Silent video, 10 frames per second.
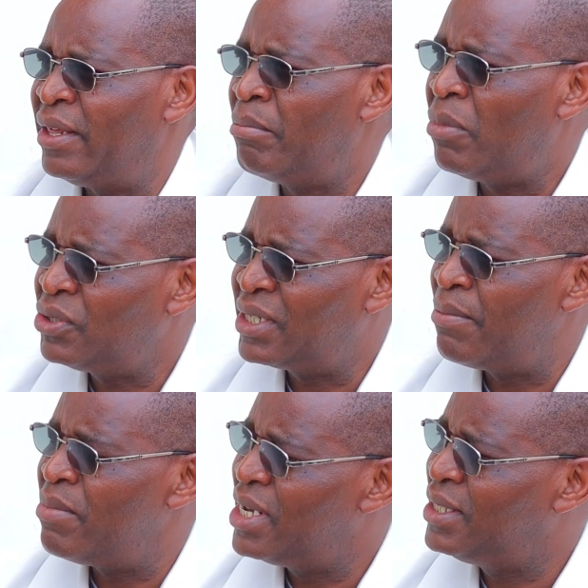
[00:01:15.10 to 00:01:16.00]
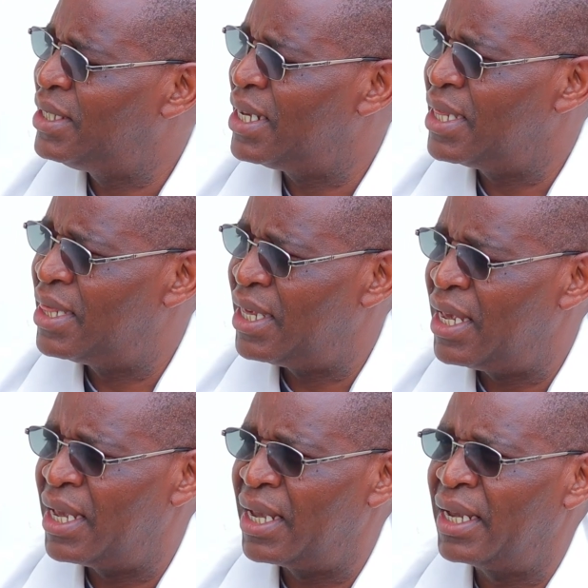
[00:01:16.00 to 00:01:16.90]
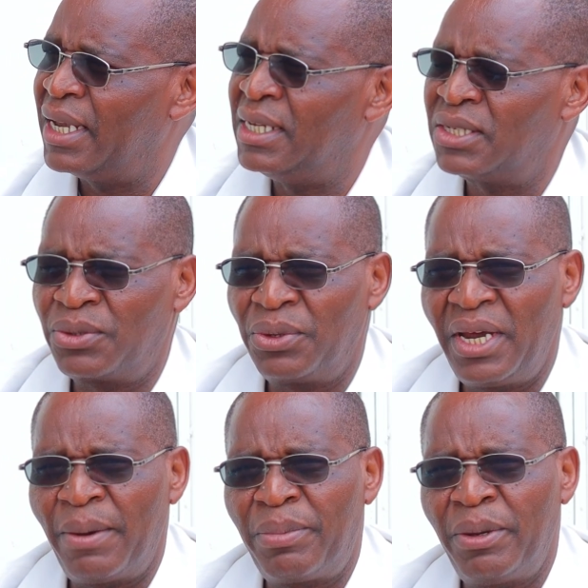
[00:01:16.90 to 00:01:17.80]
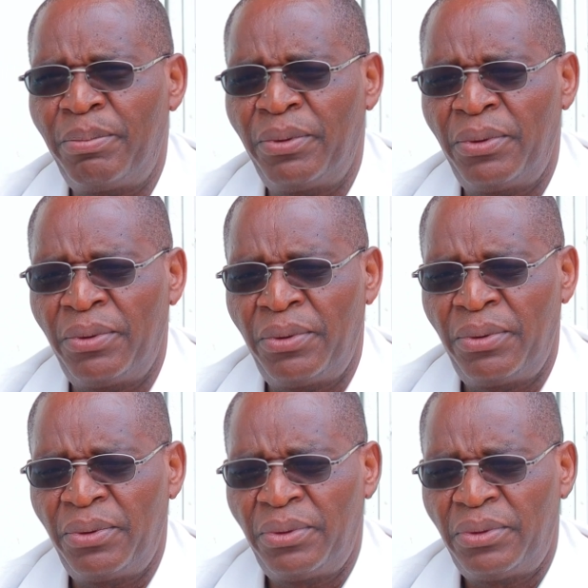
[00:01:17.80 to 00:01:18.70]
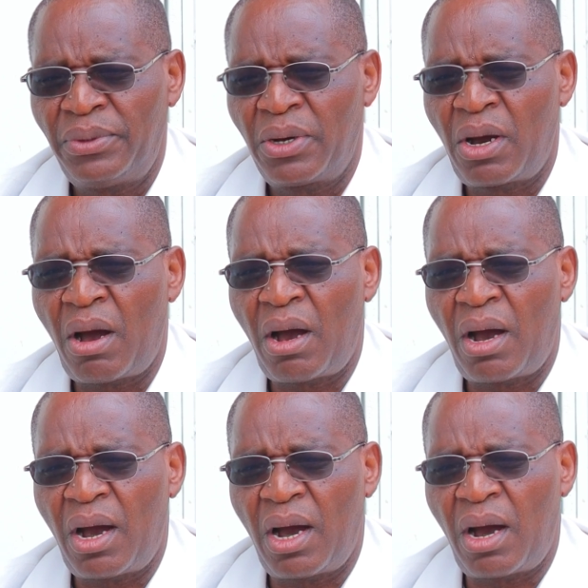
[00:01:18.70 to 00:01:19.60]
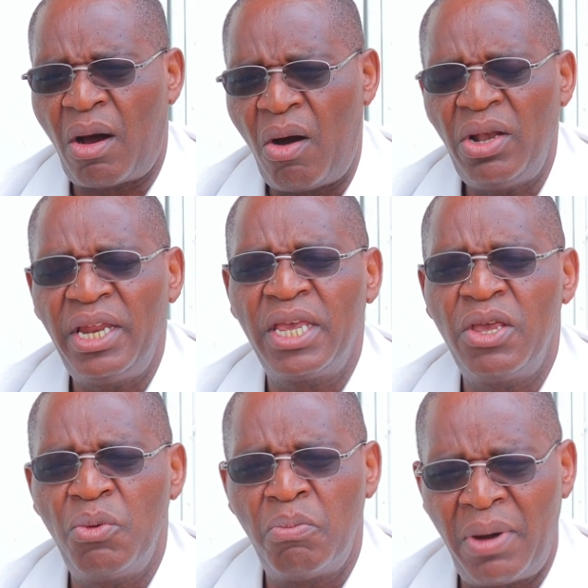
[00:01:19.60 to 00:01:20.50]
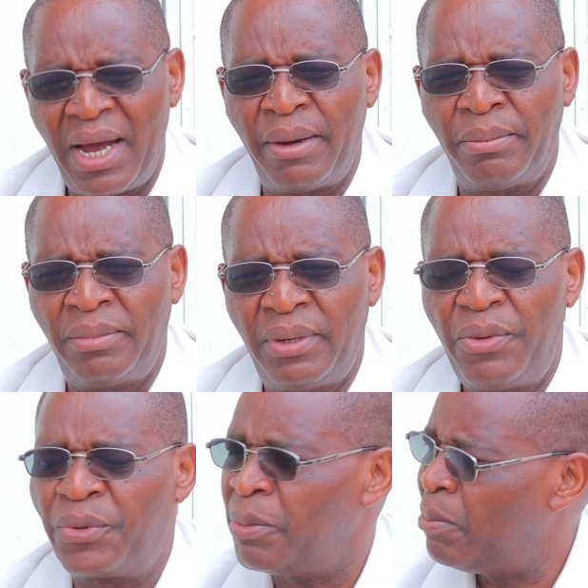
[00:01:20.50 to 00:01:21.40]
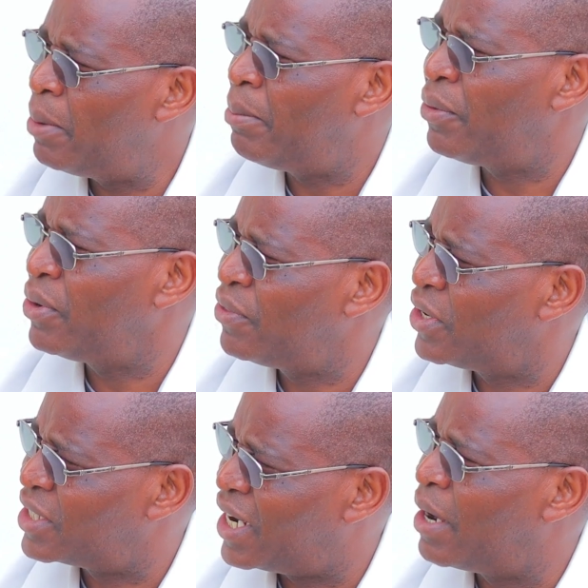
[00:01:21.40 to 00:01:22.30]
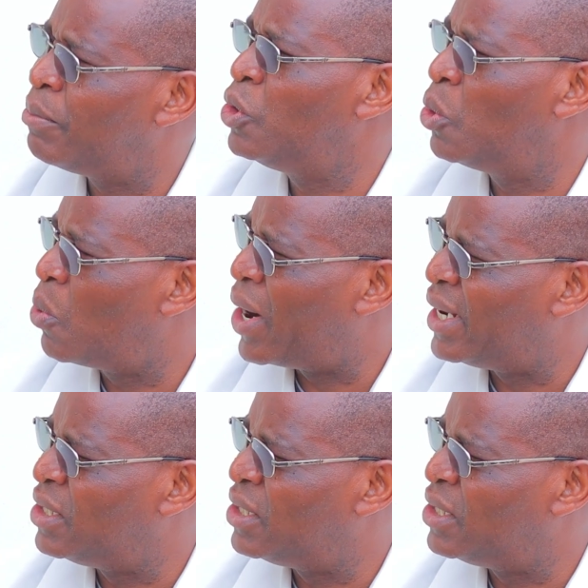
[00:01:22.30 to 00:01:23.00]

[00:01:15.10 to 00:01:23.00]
the most amazing thing is to hear people calling you mom, remembering the time you were